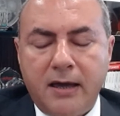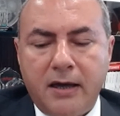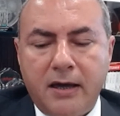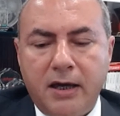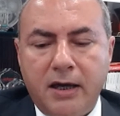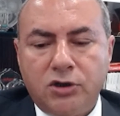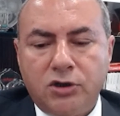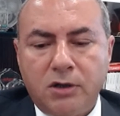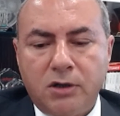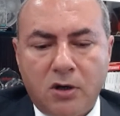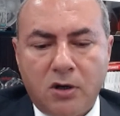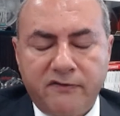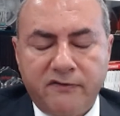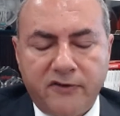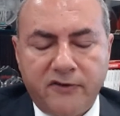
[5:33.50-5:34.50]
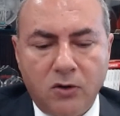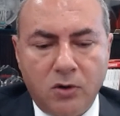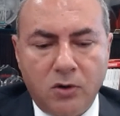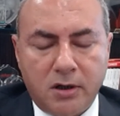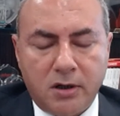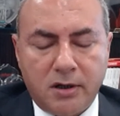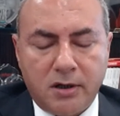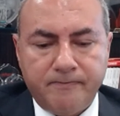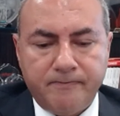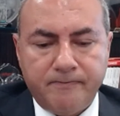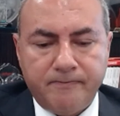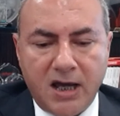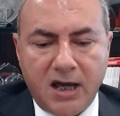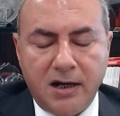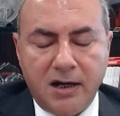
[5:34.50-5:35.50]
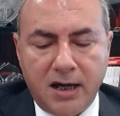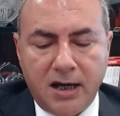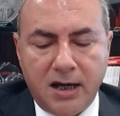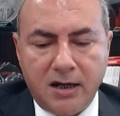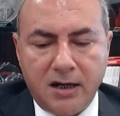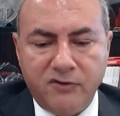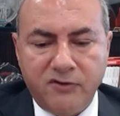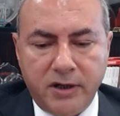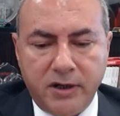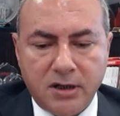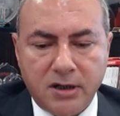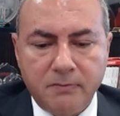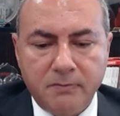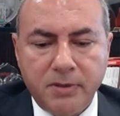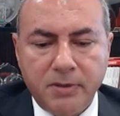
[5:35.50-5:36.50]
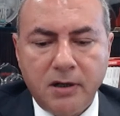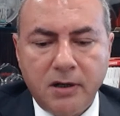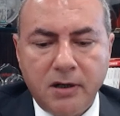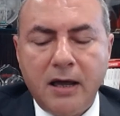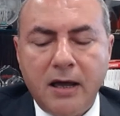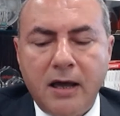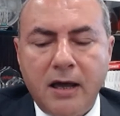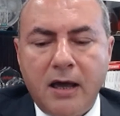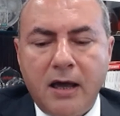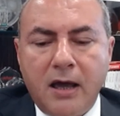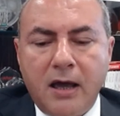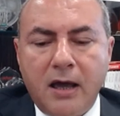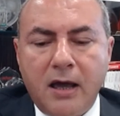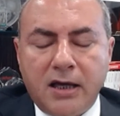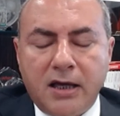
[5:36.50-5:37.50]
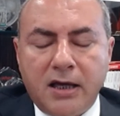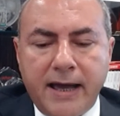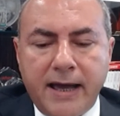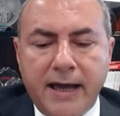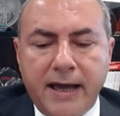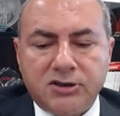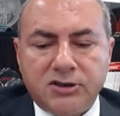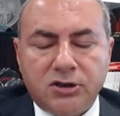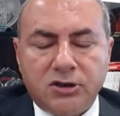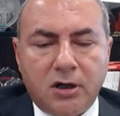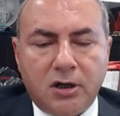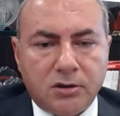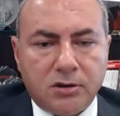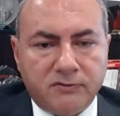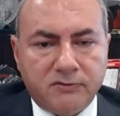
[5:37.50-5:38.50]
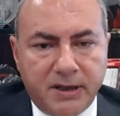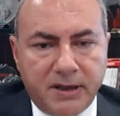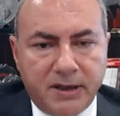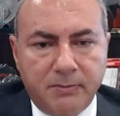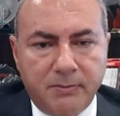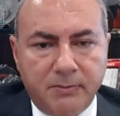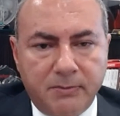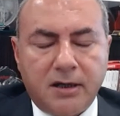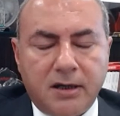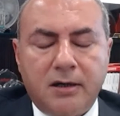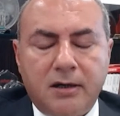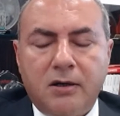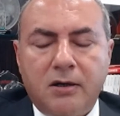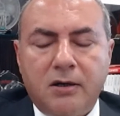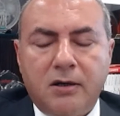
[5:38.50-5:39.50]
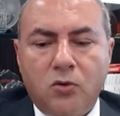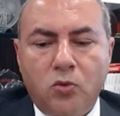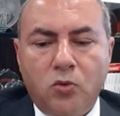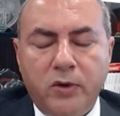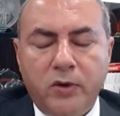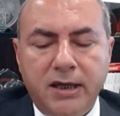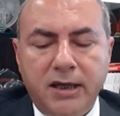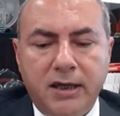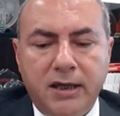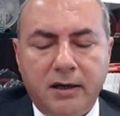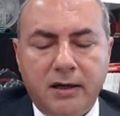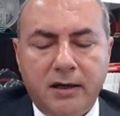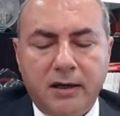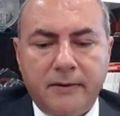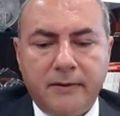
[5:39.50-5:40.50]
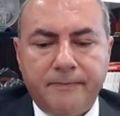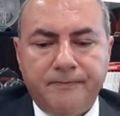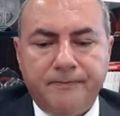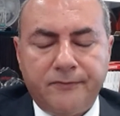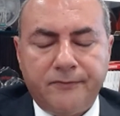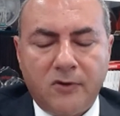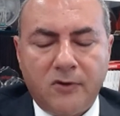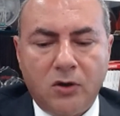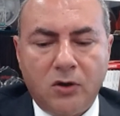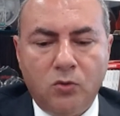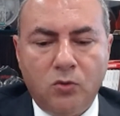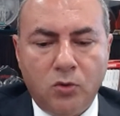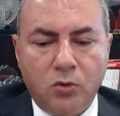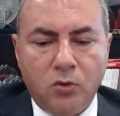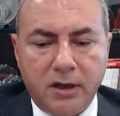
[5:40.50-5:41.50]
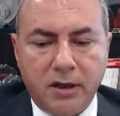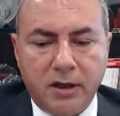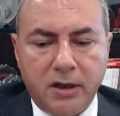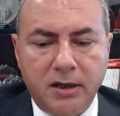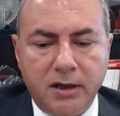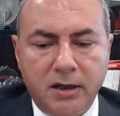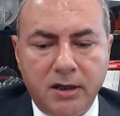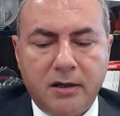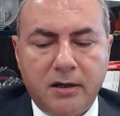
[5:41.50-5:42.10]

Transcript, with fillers: In terms of our, I'll give you an example. At the start of the pandemic, we were working